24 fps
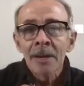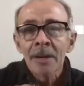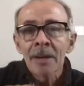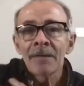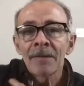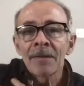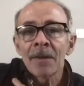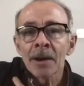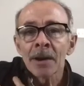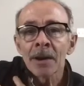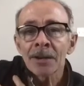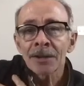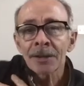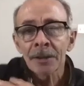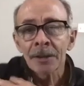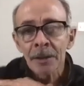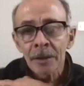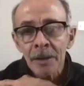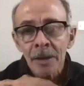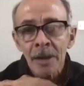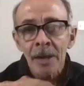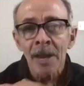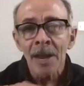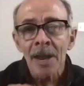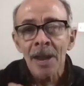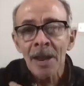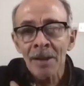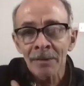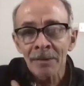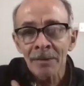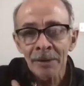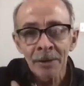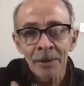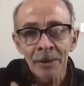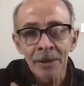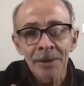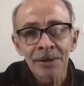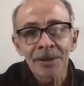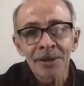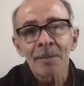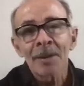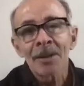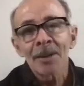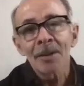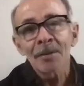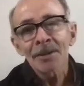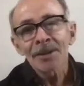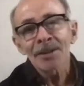functional clavicles. I
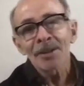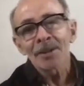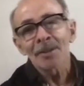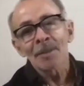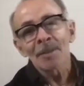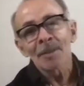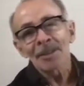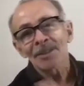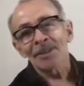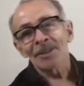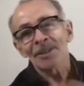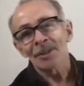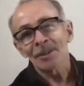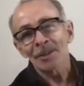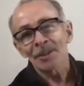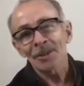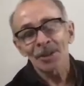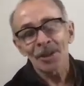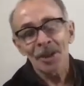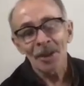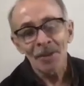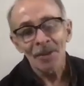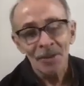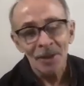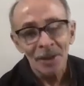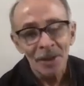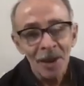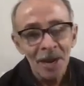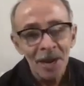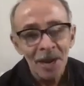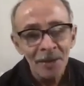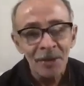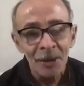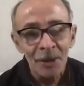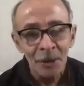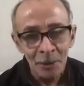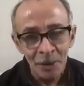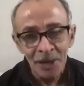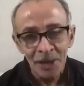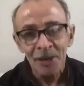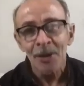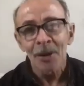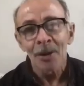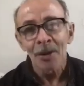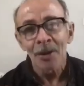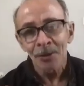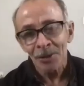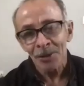mean, there's so much new stuff. A lot of Eric
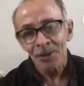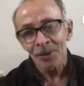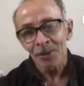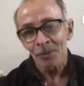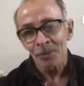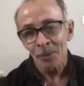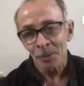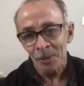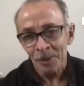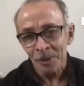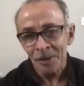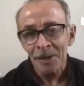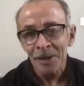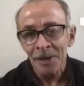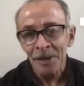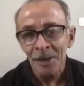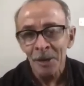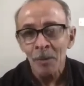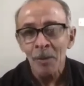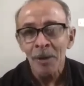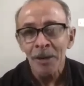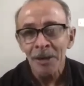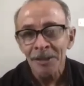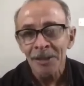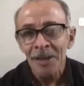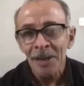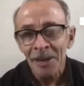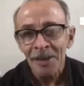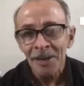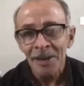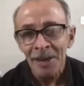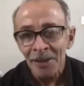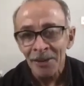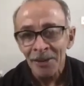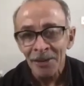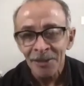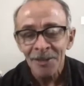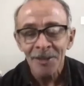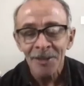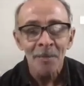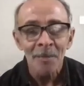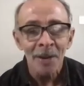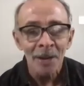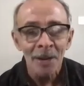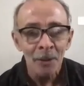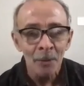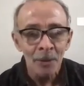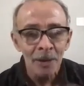Dalton's work, and I want to dedicate this to him,
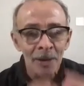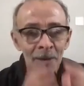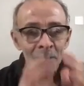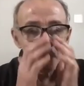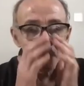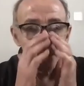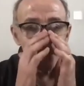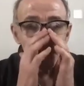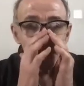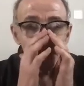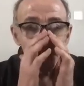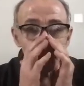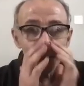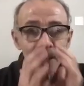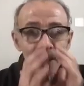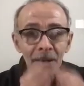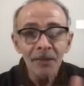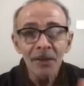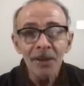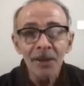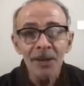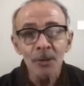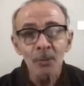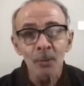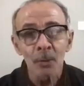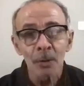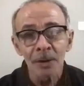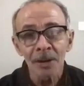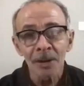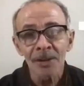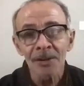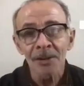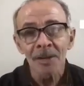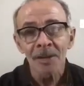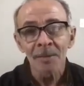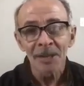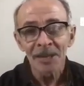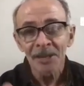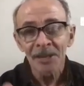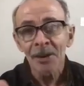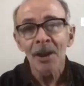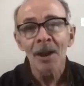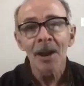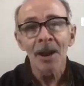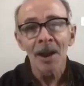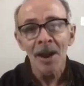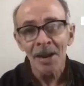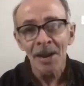by the way, a lot of his work is going to be
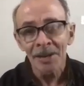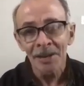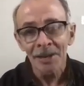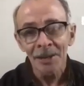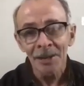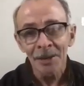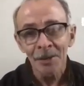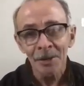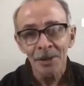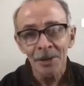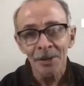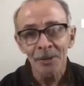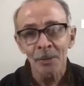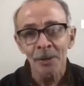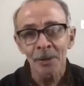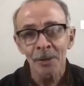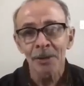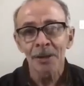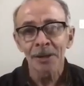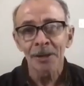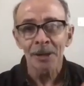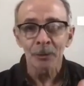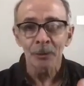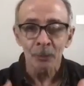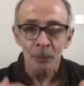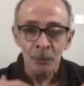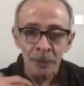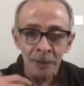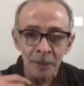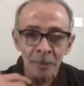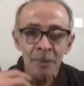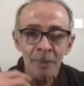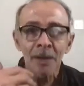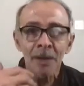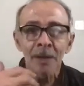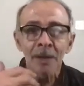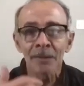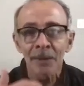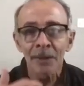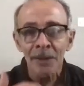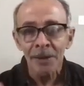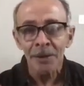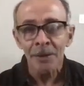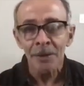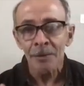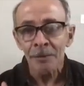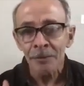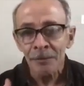taught in here because we're going to look at rib
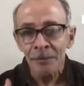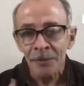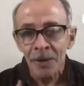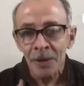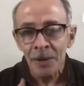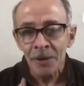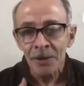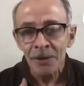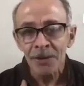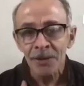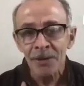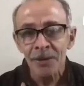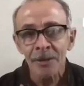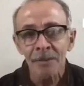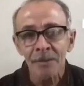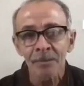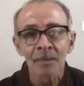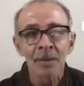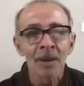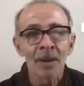clavicular function.